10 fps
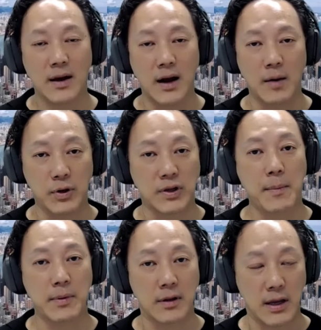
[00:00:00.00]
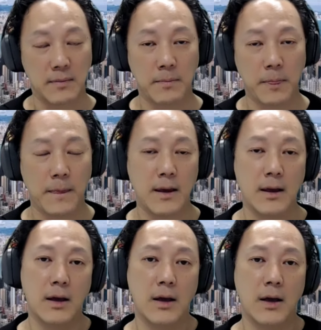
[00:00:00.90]
uh, predominantly.
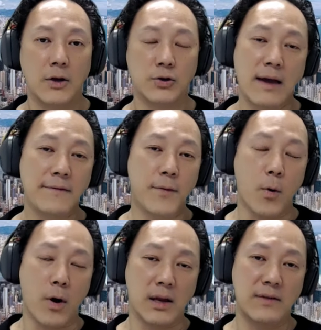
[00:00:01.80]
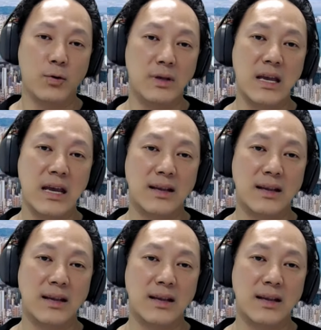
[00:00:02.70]
So therefore, you need,